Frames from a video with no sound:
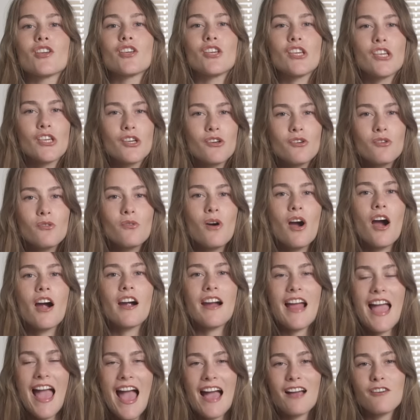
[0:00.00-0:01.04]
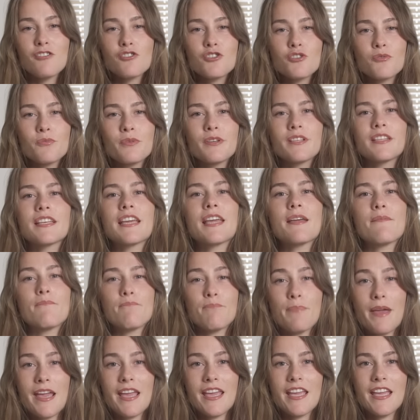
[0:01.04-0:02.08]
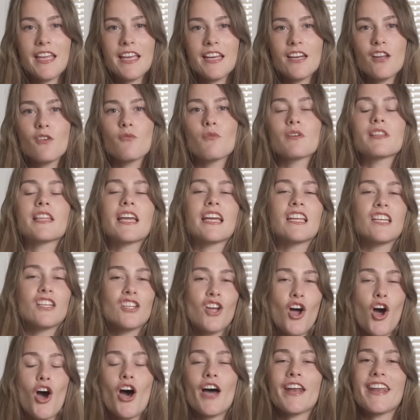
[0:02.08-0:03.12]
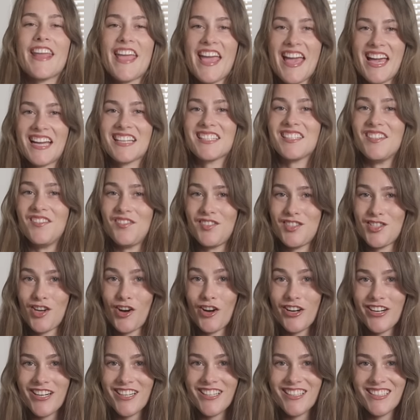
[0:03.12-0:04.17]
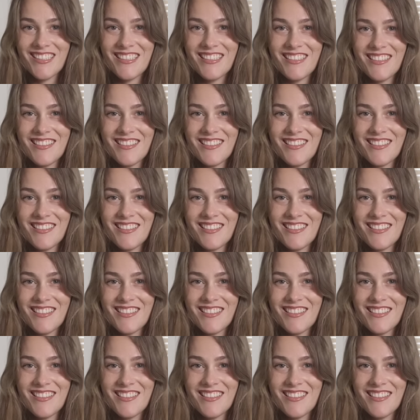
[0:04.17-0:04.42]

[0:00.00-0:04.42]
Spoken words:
you are actually baking with a non-active starter.